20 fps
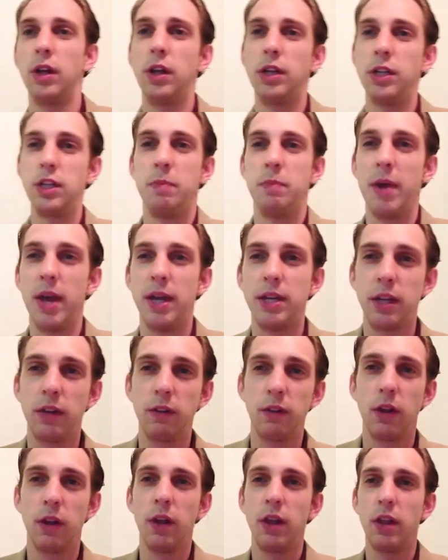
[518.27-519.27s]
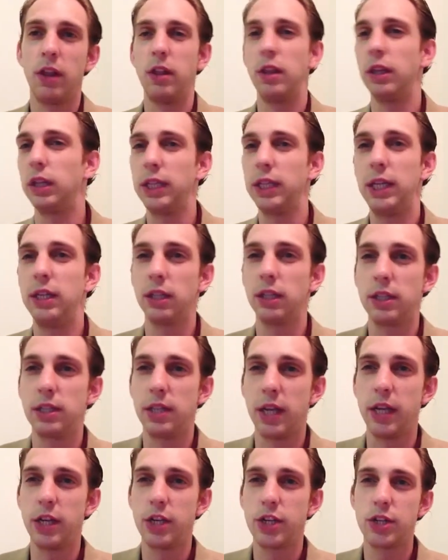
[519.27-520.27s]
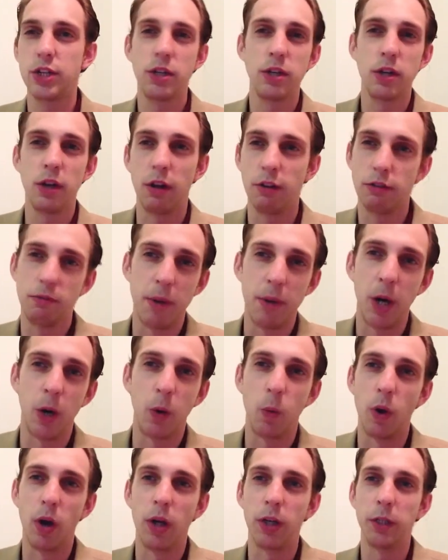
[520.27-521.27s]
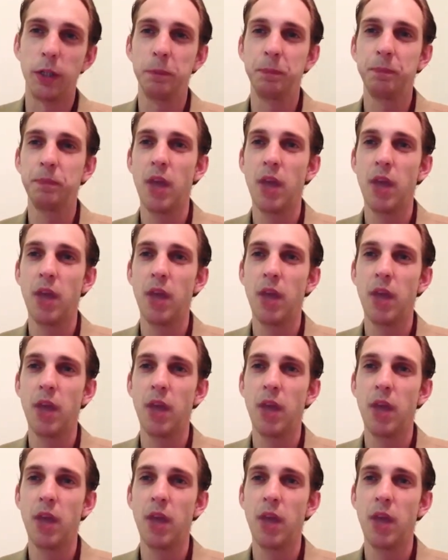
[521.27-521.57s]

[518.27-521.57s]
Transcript: demanding the legalization of marijuana,